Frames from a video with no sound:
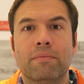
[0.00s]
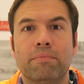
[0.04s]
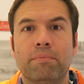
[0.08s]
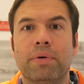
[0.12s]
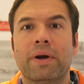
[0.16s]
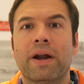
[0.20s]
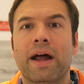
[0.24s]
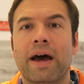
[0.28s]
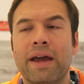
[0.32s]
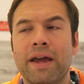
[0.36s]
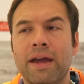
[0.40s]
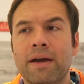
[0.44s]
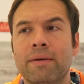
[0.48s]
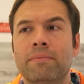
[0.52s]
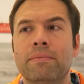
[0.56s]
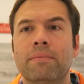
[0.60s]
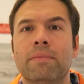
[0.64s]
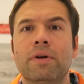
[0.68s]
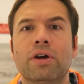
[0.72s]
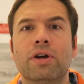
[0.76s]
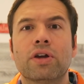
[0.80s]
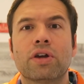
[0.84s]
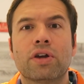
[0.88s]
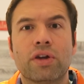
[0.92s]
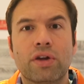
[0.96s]
But I am
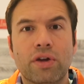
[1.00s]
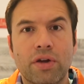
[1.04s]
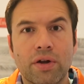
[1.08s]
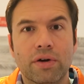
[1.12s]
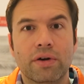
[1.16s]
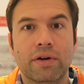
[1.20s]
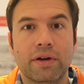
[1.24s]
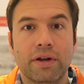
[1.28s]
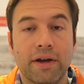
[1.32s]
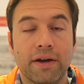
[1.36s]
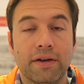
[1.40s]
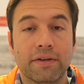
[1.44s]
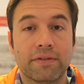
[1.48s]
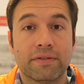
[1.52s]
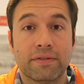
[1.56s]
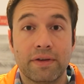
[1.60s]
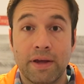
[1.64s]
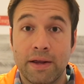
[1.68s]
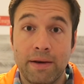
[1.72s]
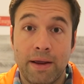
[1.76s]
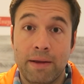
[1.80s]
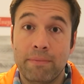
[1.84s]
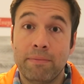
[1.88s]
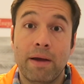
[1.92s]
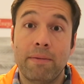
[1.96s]
curious,
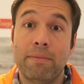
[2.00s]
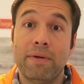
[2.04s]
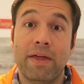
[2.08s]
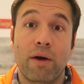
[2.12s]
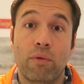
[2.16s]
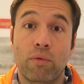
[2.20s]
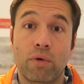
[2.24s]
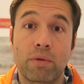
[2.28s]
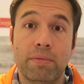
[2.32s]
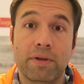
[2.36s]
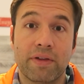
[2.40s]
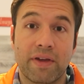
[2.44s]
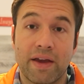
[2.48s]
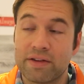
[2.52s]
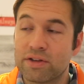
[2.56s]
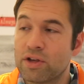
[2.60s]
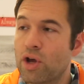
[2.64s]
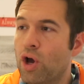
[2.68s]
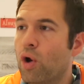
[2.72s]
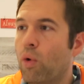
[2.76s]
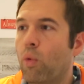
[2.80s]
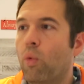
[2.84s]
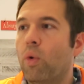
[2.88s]
and, and maybe that would be the case.